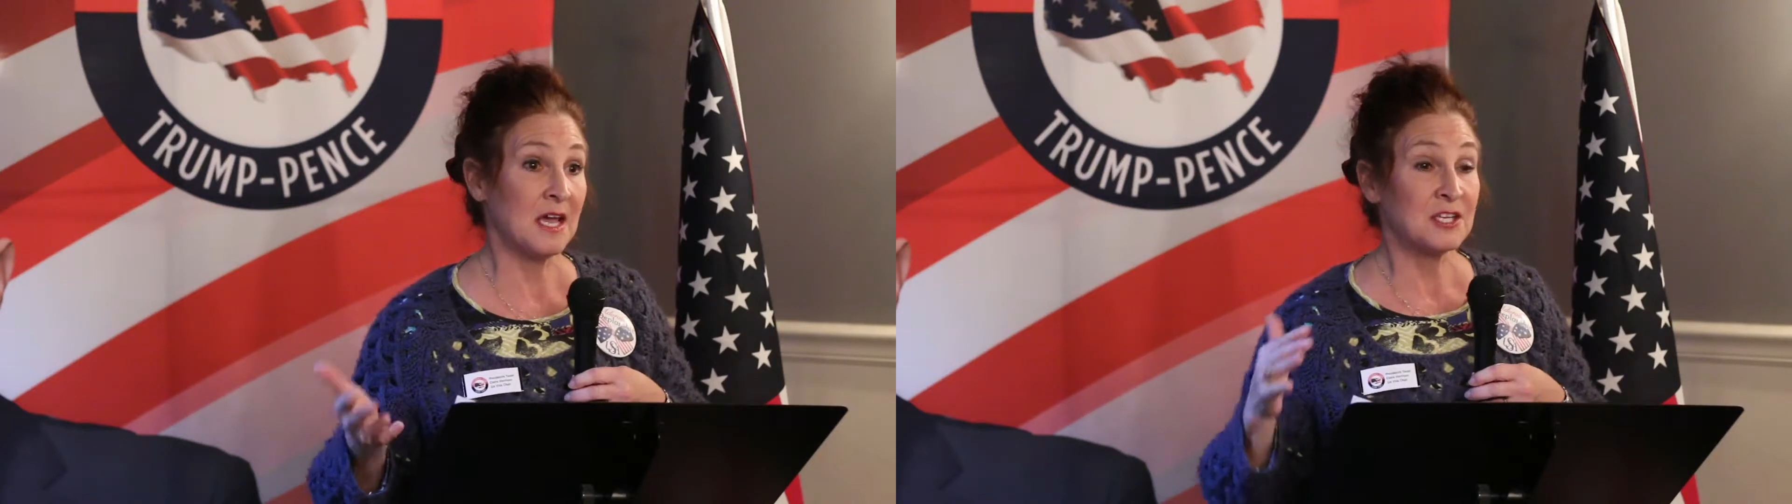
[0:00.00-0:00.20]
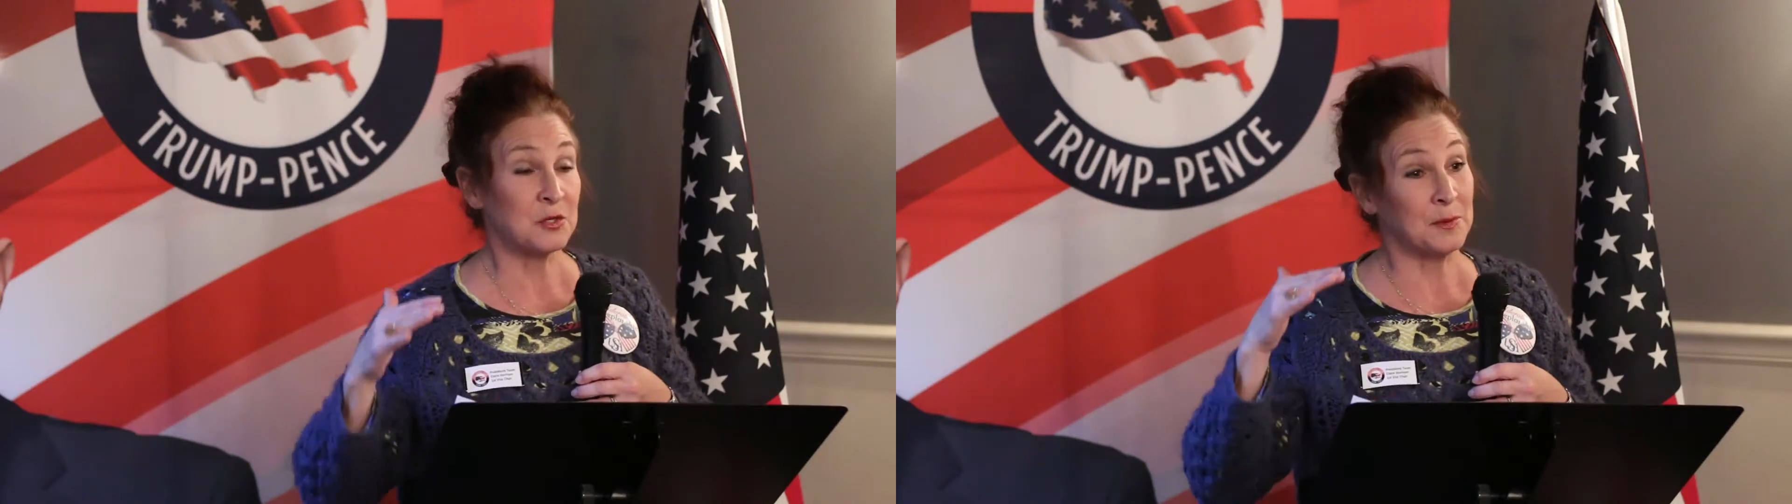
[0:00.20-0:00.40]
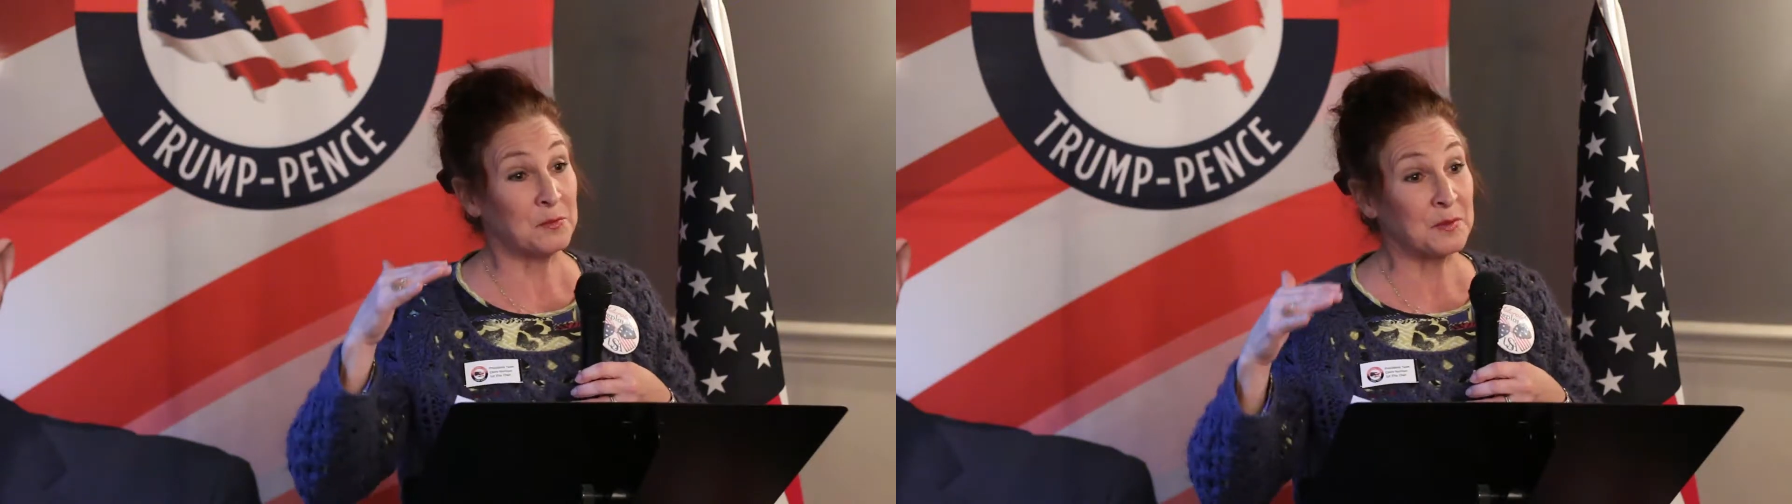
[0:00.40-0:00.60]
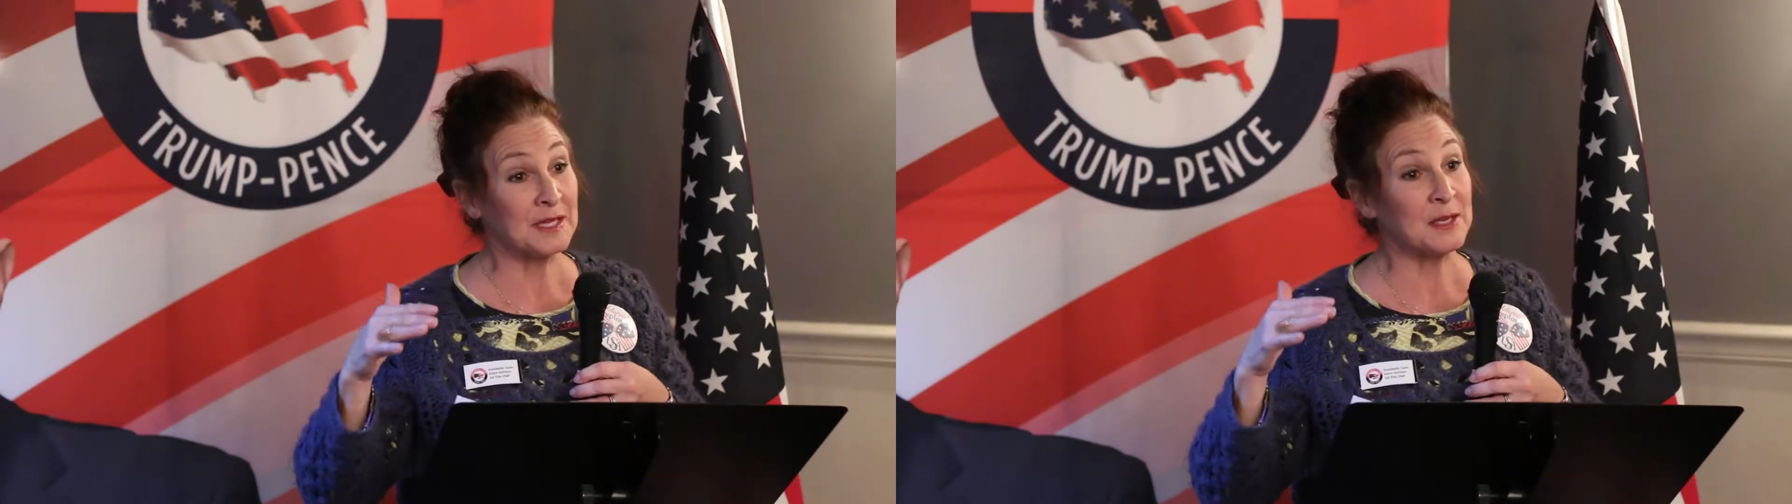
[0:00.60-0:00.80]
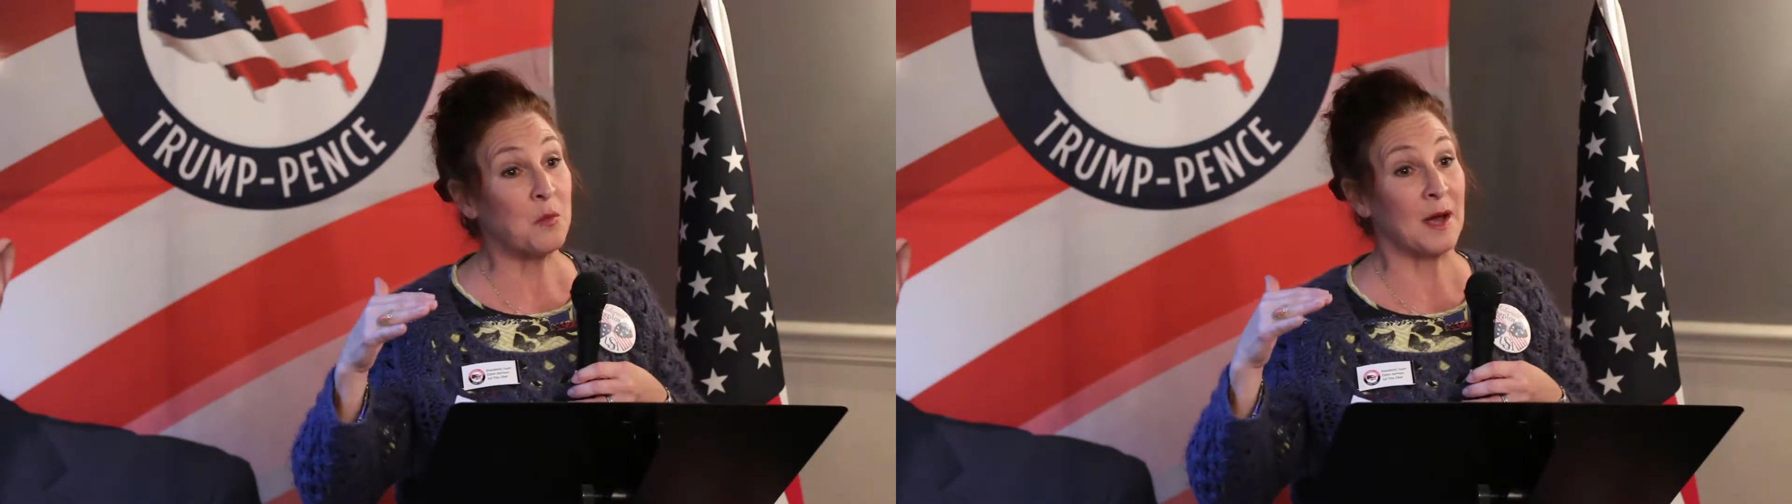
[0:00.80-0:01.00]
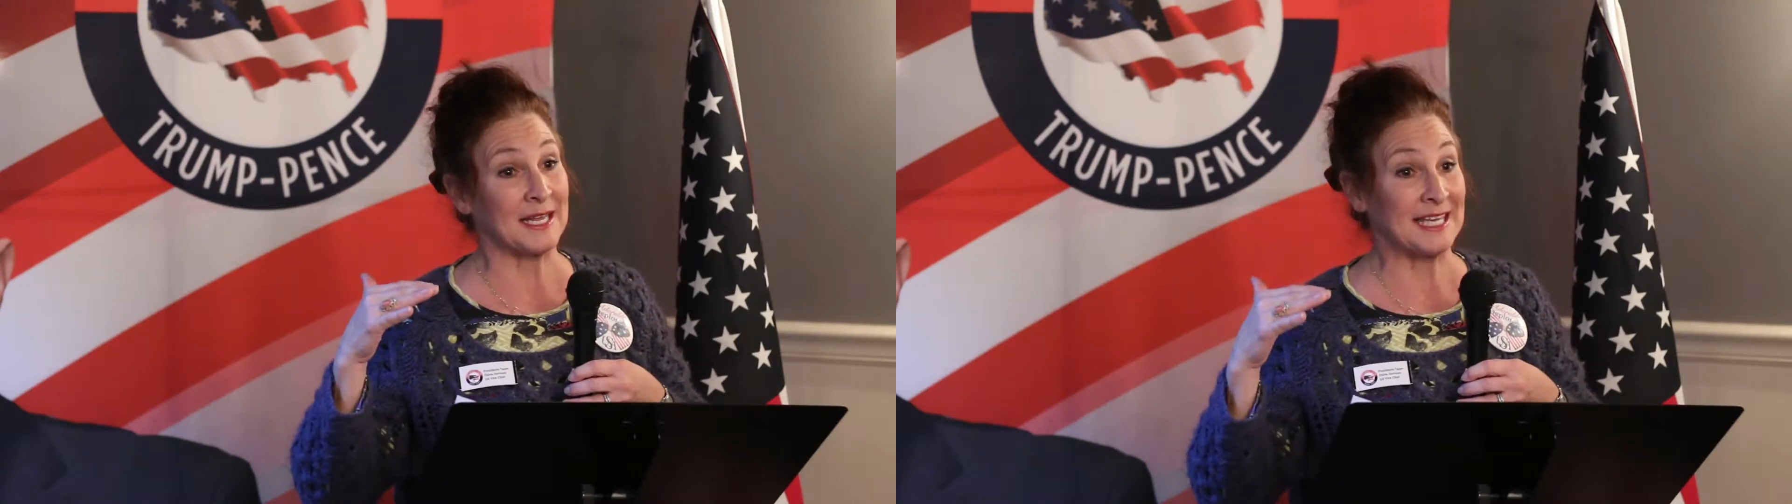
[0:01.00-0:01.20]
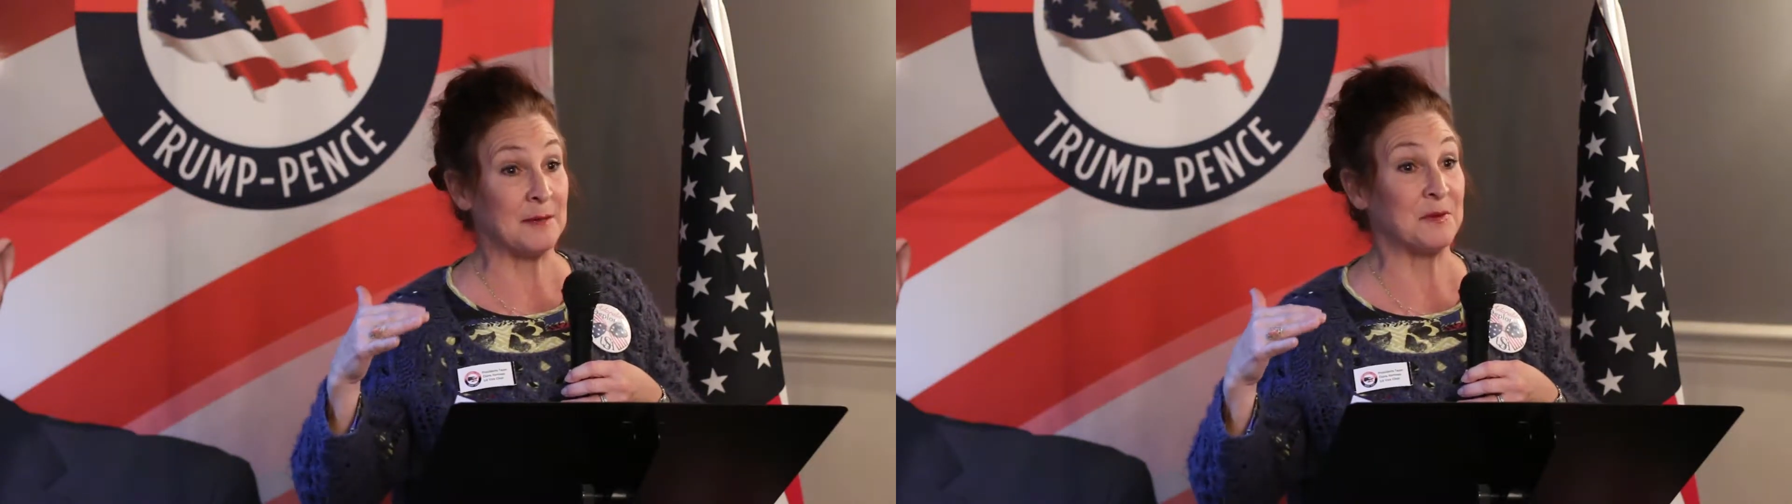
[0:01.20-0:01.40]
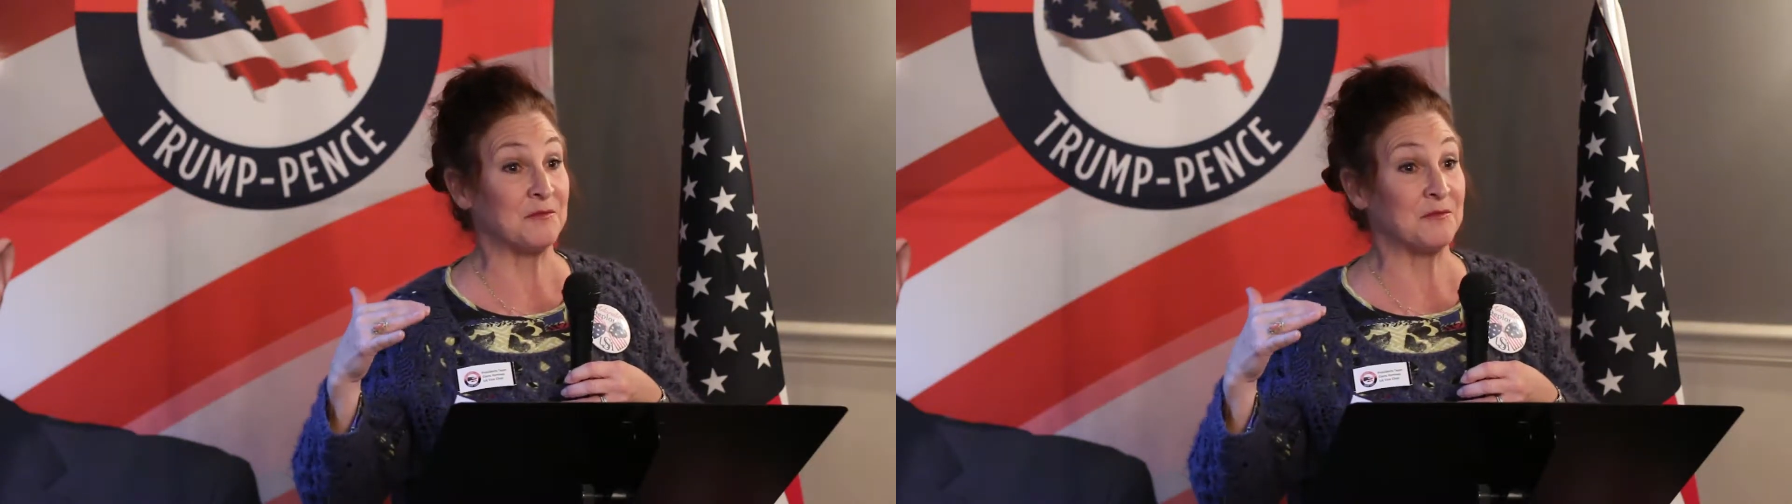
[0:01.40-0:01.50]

So we really want to keep